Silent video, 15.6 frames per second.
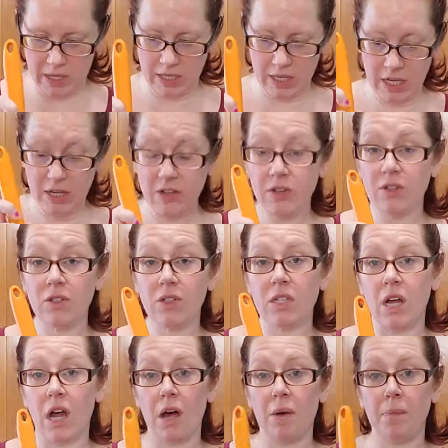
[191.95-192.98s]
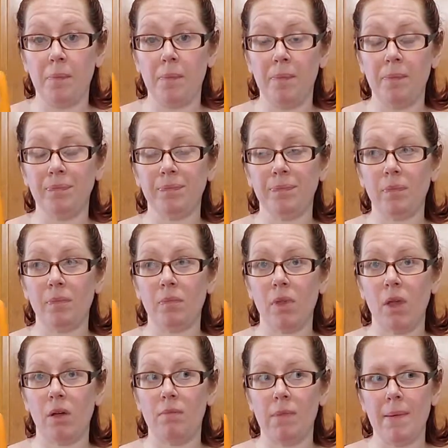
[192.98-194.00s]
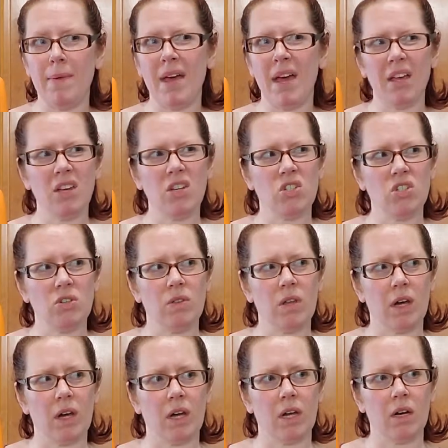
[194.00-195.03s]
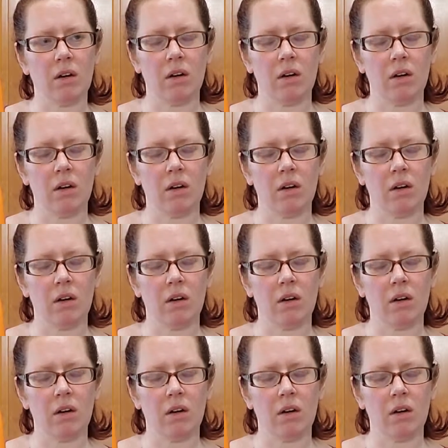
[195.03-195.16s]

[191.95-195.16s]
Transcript: He used maybe I could do that.